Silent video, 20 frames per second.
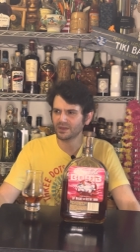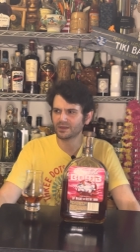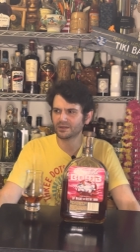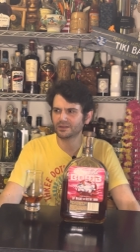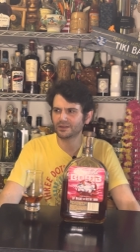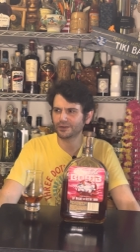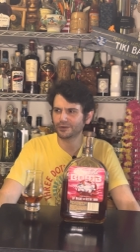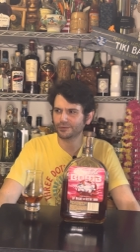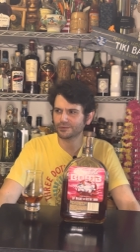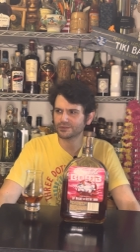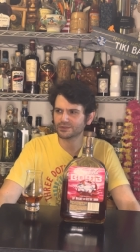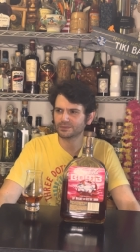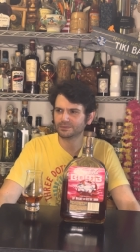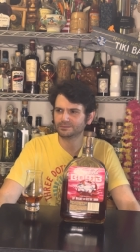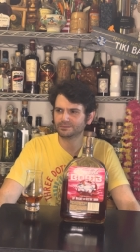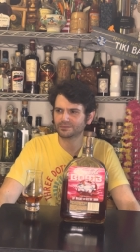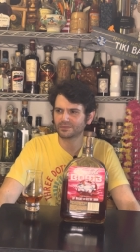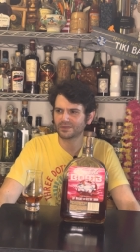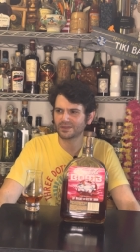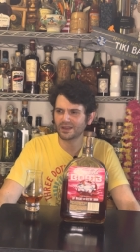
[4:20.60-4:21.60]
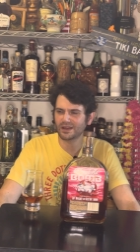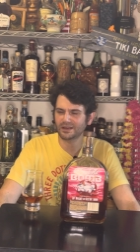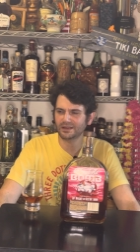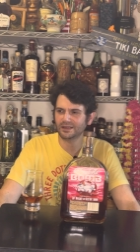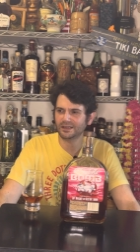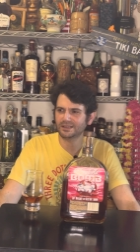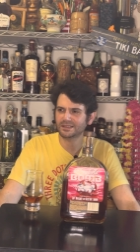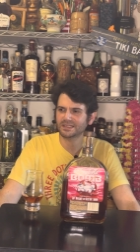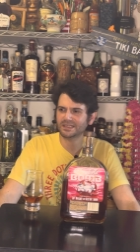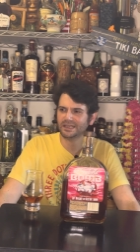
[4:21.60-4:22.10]
There's not
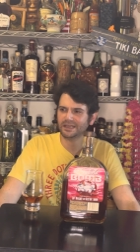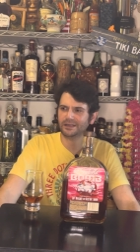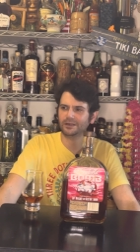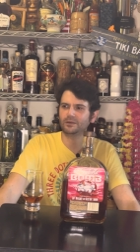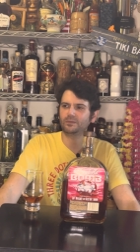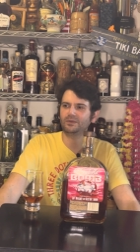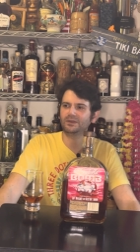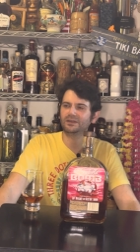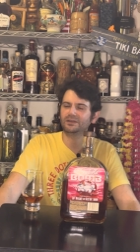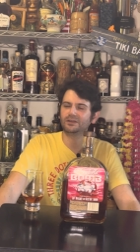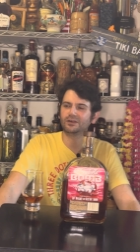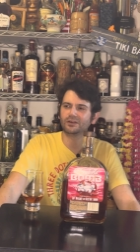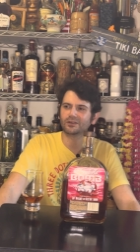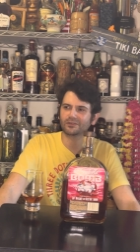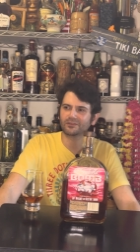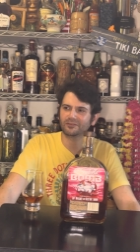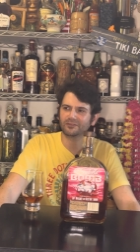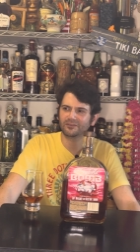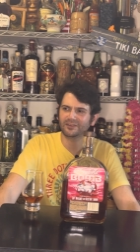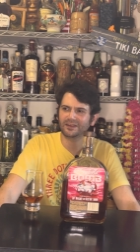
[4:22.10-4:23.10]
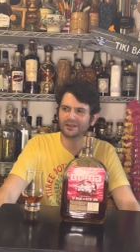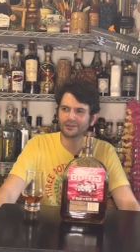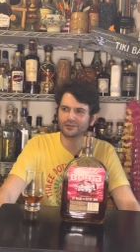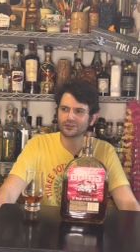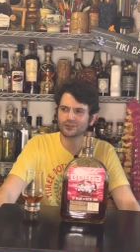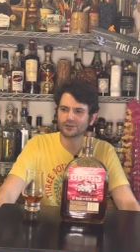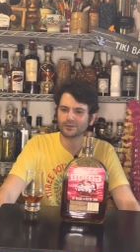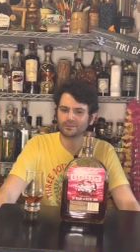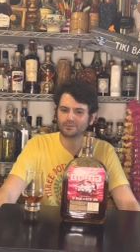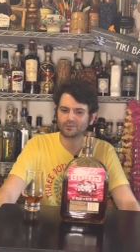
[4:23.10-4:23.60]
a terribly long
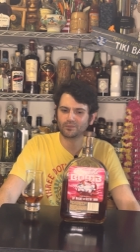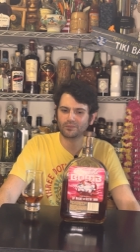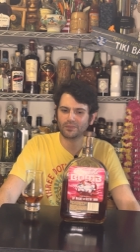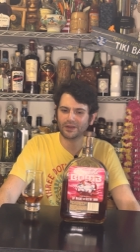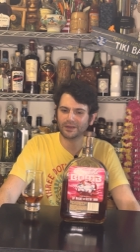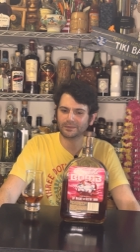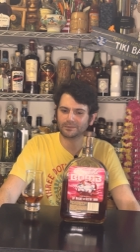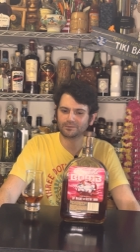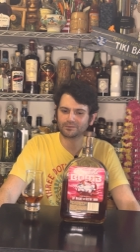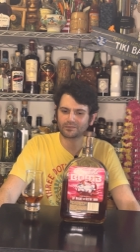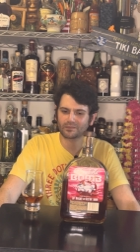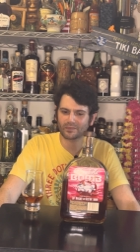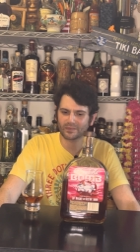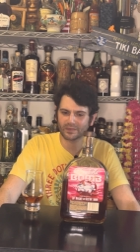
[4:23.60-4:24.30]
finish, but